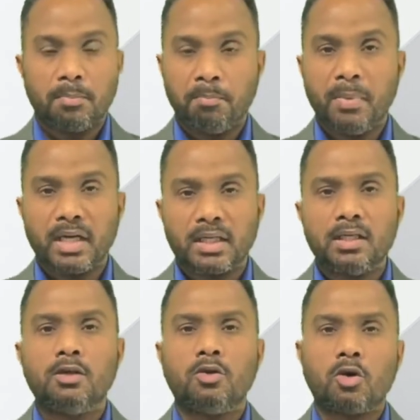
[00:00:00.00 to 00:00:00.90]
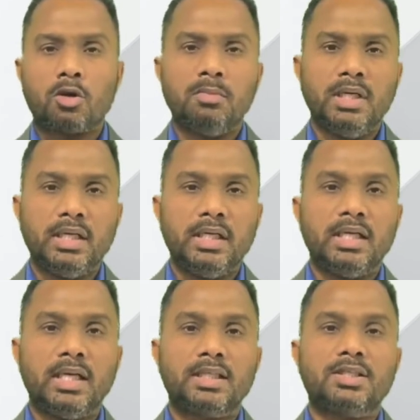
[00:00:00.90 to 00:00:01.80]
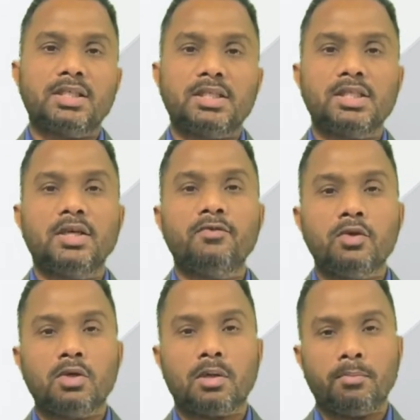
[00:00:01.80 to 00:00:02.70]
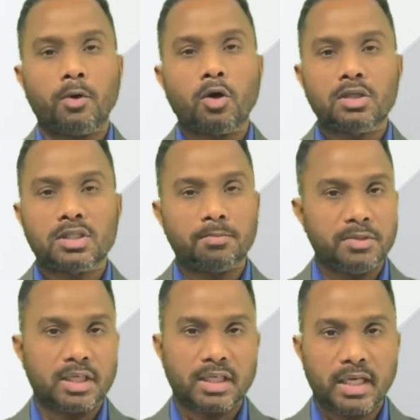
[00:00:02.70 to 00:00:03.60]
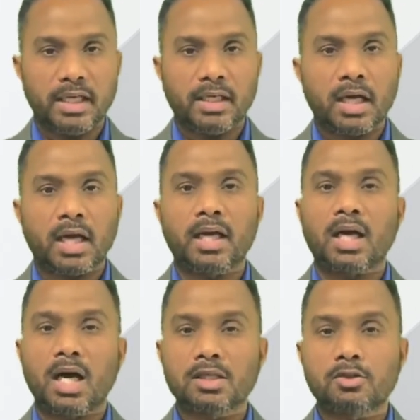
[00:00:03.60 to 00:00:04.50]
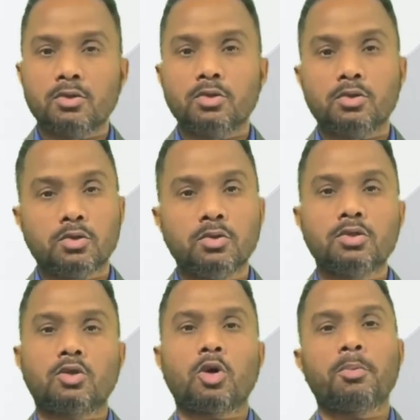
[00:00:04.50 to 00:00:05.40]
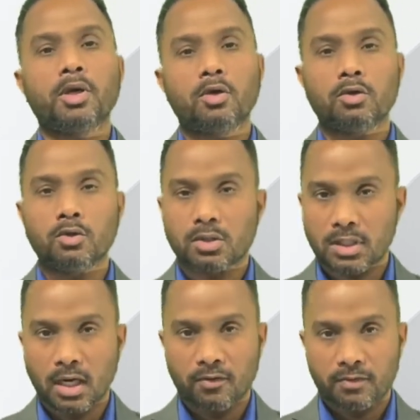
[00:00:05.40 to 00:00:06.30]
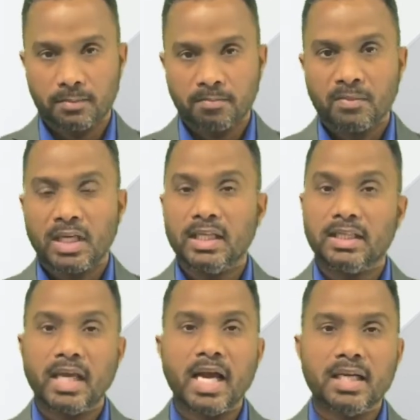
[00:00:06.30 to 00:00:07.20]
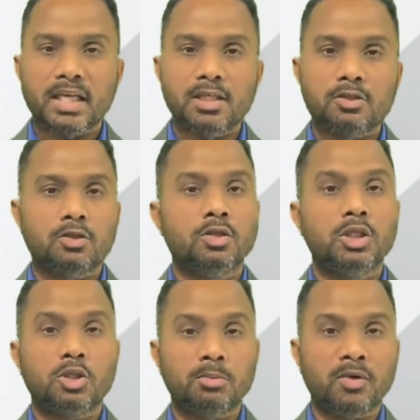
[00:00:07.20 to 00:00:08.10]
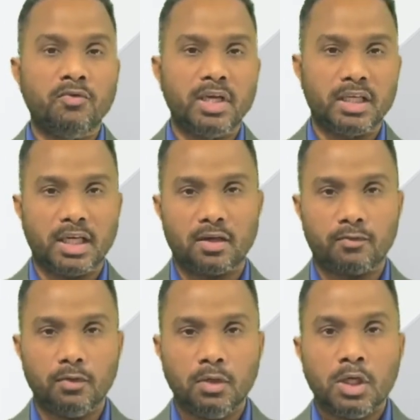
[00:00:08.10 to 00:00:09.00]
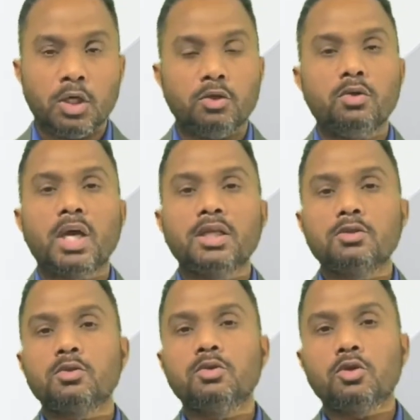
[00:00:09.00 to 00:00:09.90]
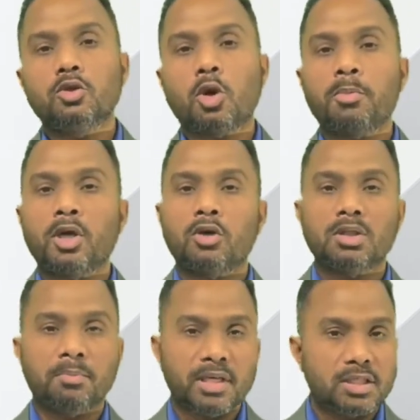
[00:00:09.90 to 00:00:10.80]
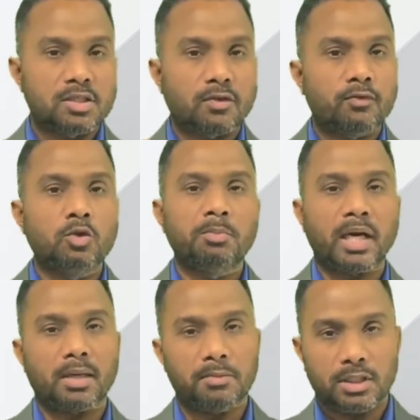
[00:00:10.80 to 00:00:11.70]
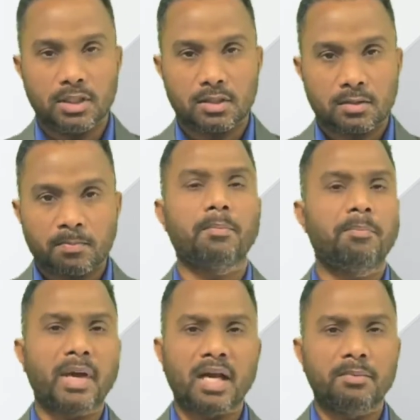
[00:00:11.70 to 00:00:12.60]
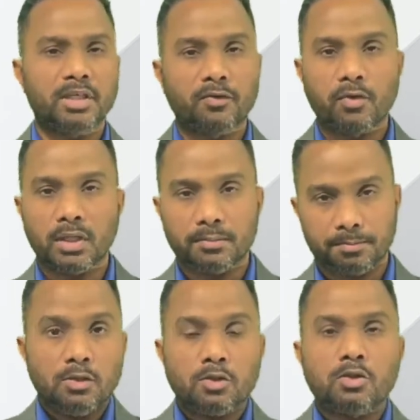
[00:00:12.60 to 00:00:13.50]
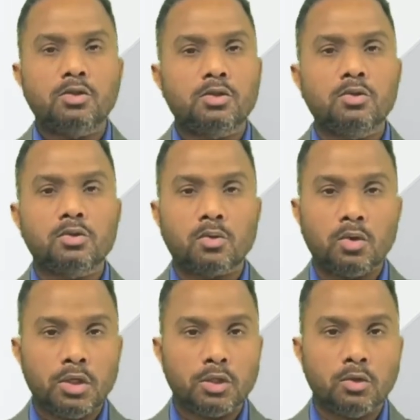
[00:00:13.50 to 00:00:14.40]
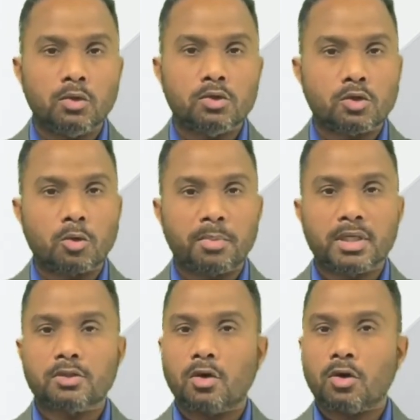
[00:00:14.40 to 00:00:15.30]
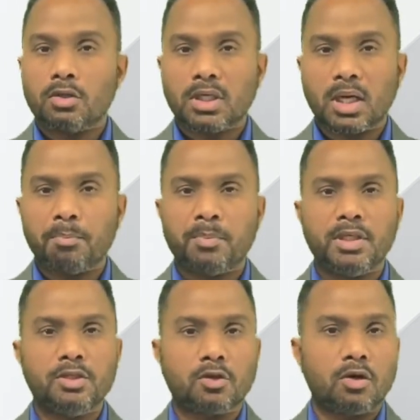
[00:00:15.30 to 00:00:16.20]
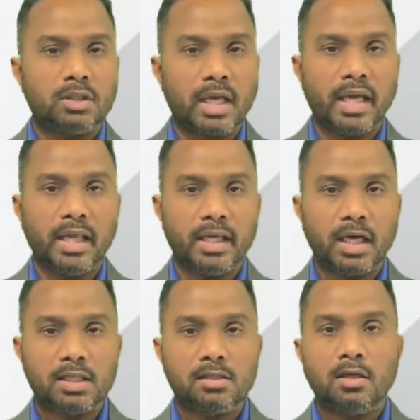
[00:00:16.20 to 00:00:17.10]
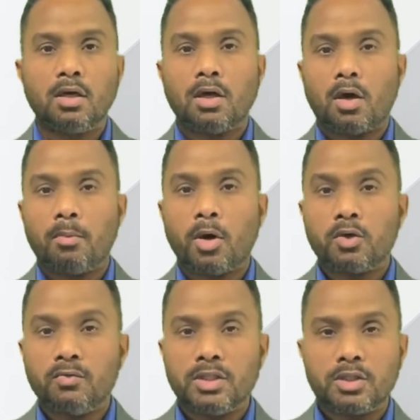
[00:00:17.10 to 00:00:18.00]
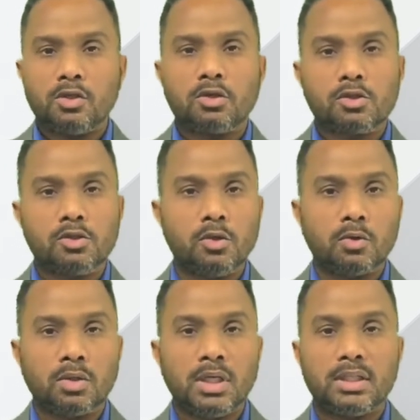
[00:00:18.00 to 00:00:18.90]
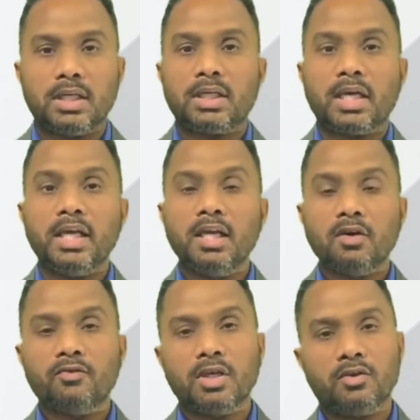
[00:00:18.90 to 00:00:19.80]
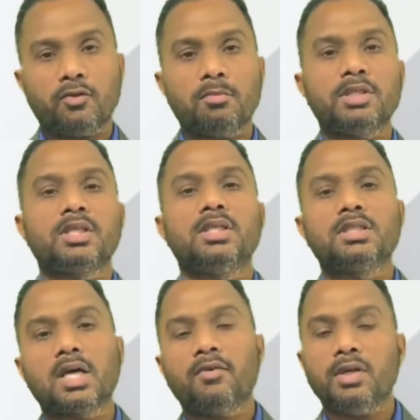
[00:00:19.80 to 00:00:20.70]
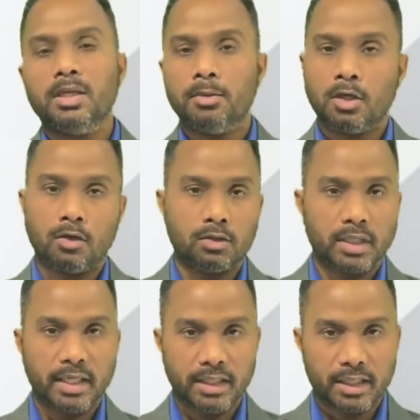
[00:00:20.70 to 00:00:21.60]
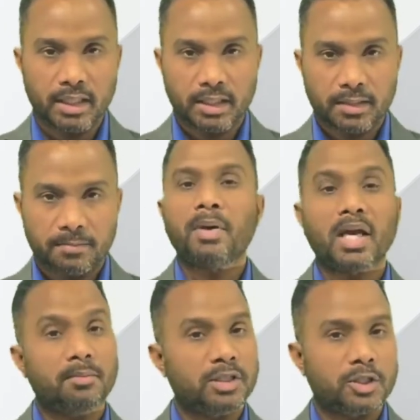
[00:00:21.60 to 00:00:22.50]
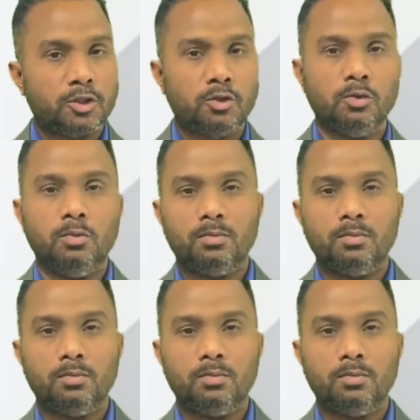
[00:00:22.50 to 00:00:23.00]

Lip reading: But normally, lecturers give you a broad subject area and ask you to choose a topic on yourself. In that case, you need to be very careful. You can choose your topic on the basis of 2 parameters. Parameter 1. You should choose only those topics or the companies or the areas about which you are sure that enough information is available on the internet. Parameter 2.